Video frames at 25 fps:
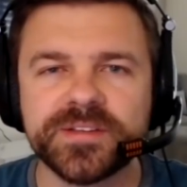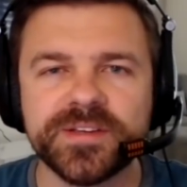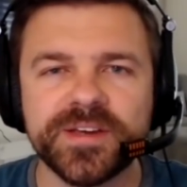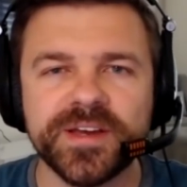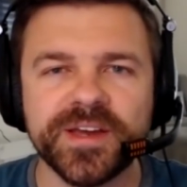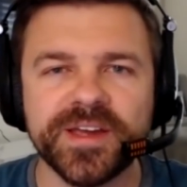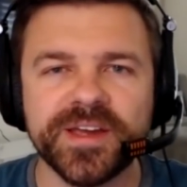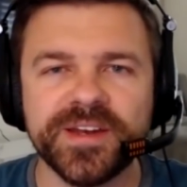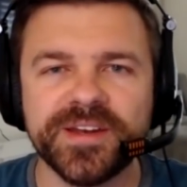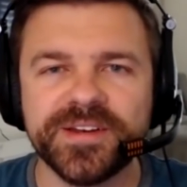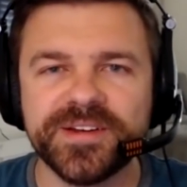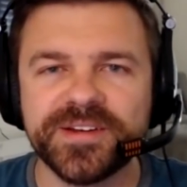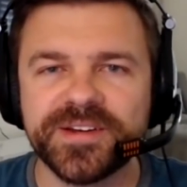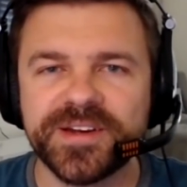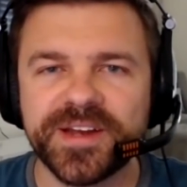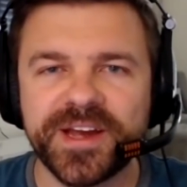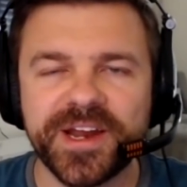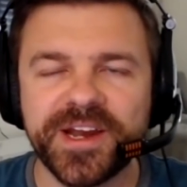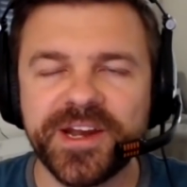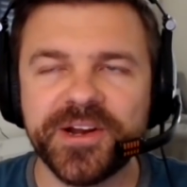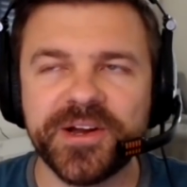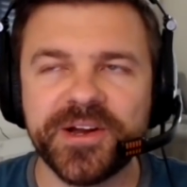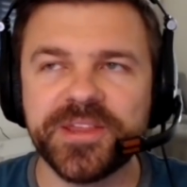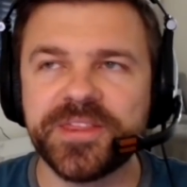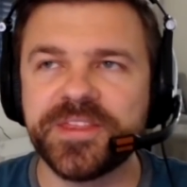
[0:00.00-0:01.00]
And
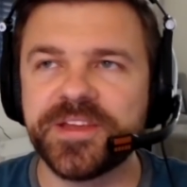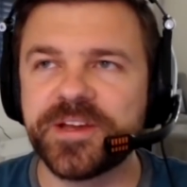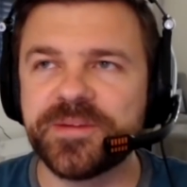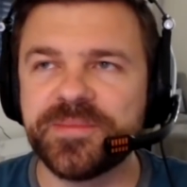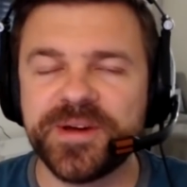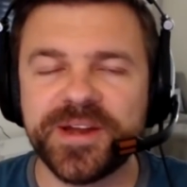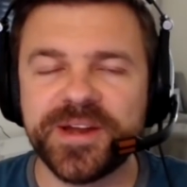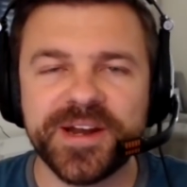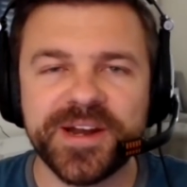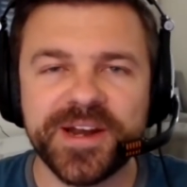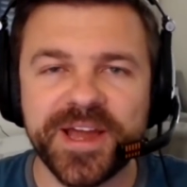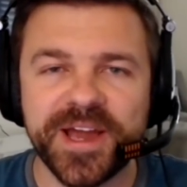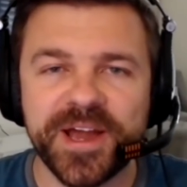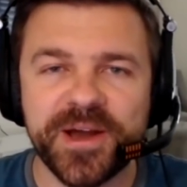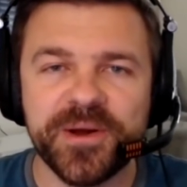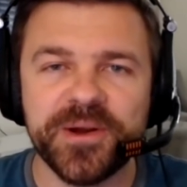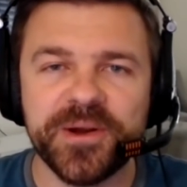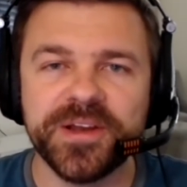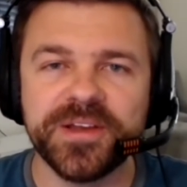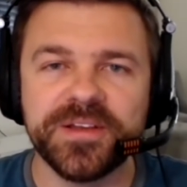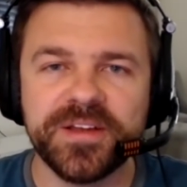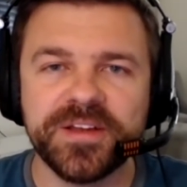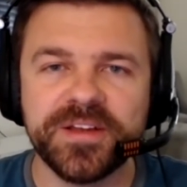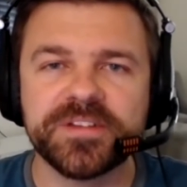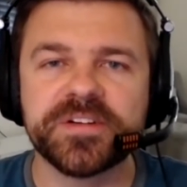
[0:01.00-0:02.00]
I think about it now,
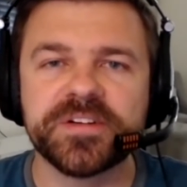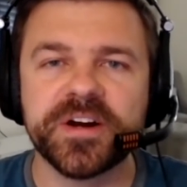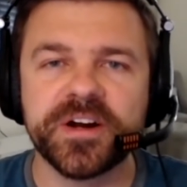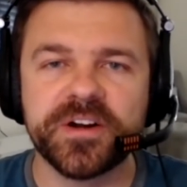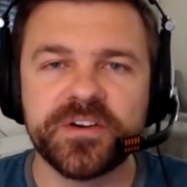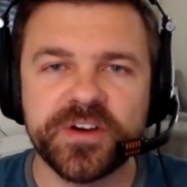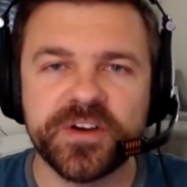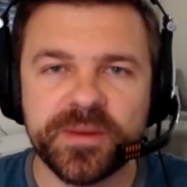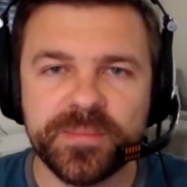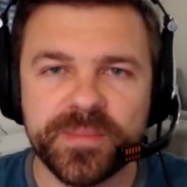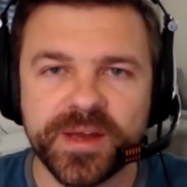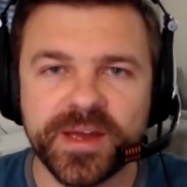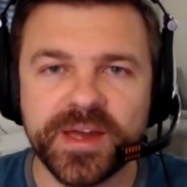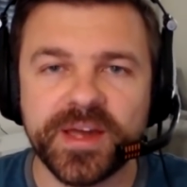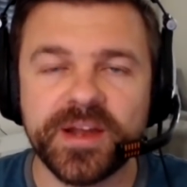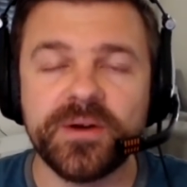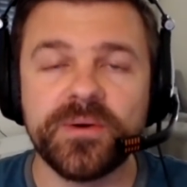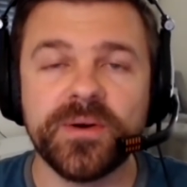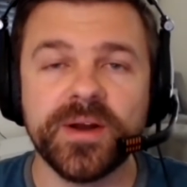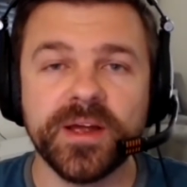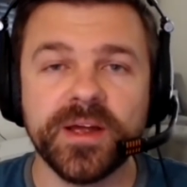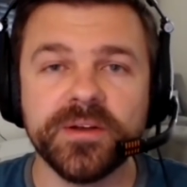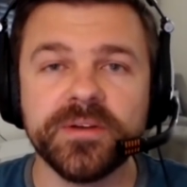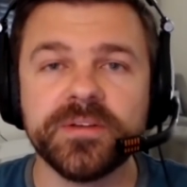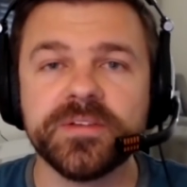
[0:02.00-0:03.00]
and it's hard to wrap my head
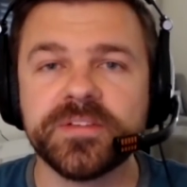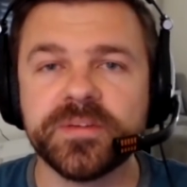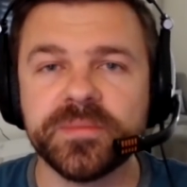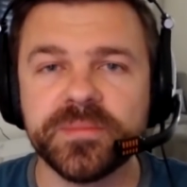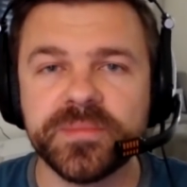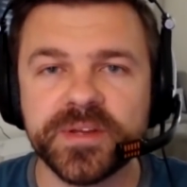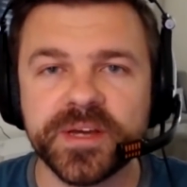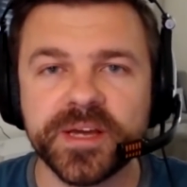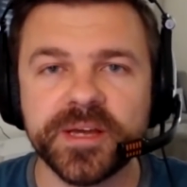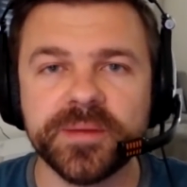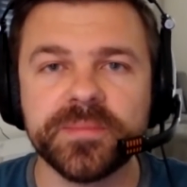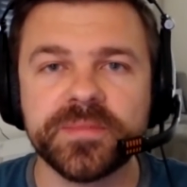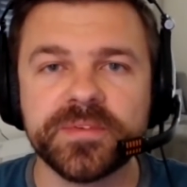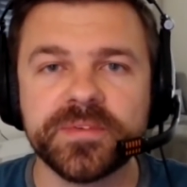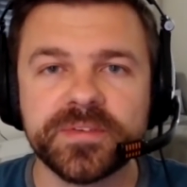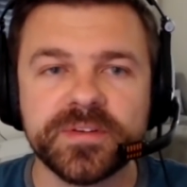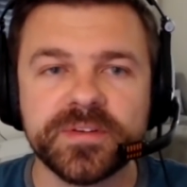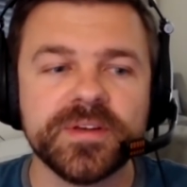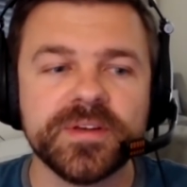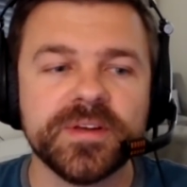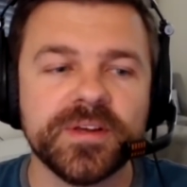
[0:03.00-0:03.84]
around sometimes.